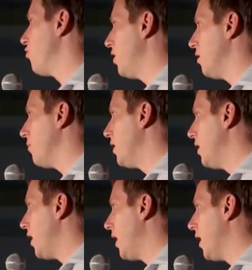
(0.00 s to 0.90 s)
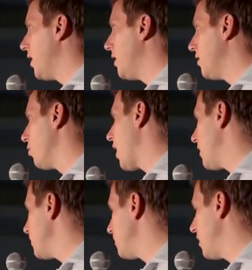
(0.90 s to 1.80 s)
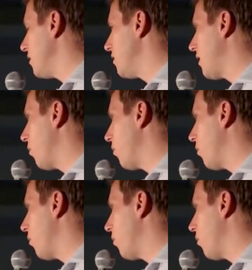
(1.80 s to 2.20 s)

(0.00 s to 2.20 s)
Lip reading: freedom and the rights that